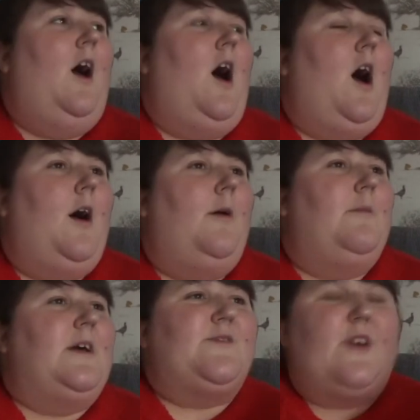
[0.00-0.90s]
Um,
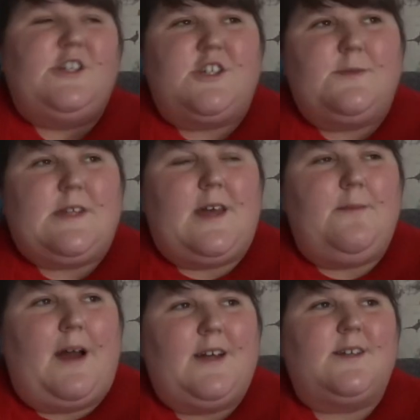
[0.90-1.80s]
his friendships that he
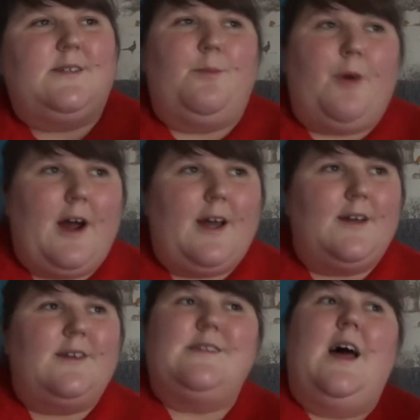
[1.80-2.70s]
makes and
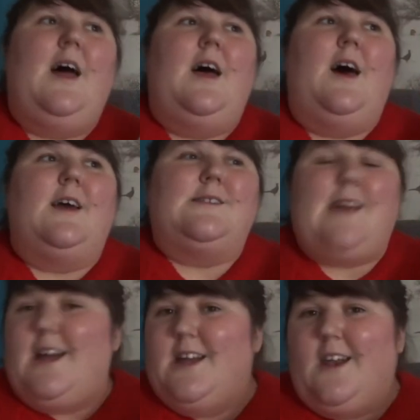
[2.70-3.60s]
breaks, his
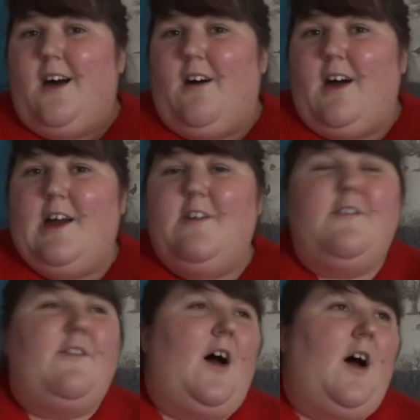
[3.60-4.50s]
dating
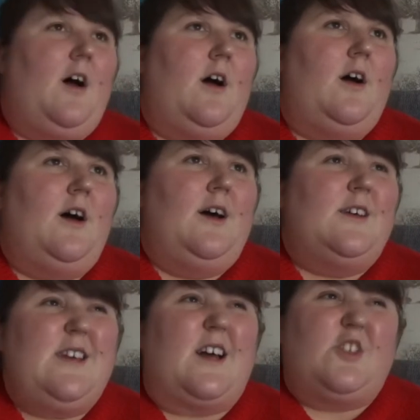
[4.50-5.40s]
life, uh,
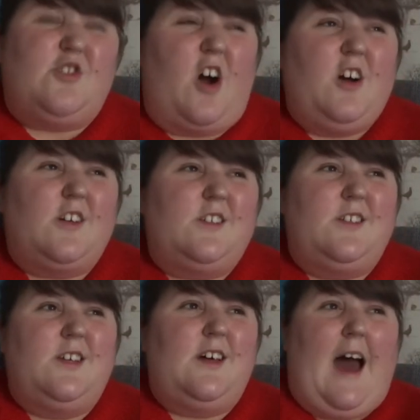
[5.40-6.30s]
sex,
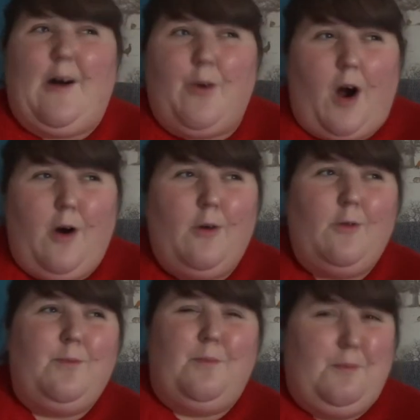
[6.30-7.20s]
drugs,
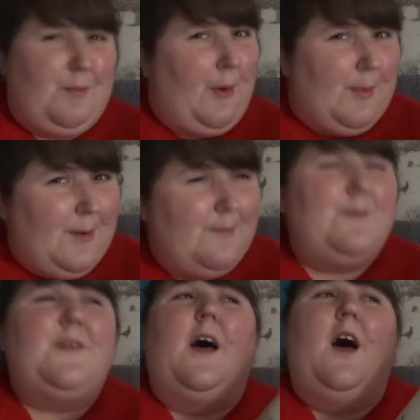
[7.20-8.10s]
alcohol
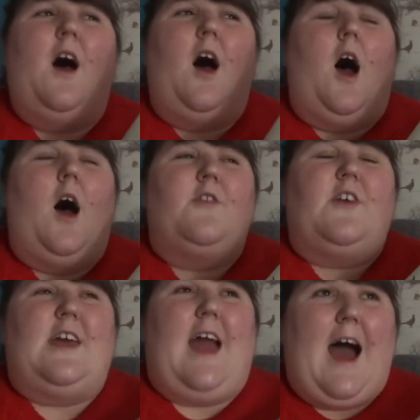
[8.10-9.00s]
problems uh,
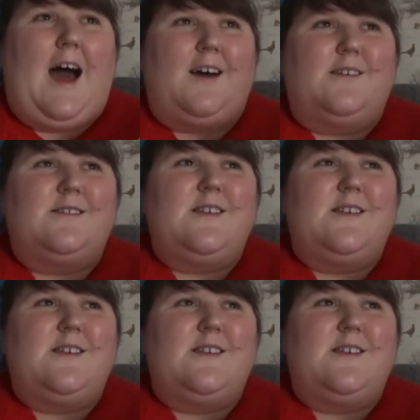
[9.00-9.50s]
that he has,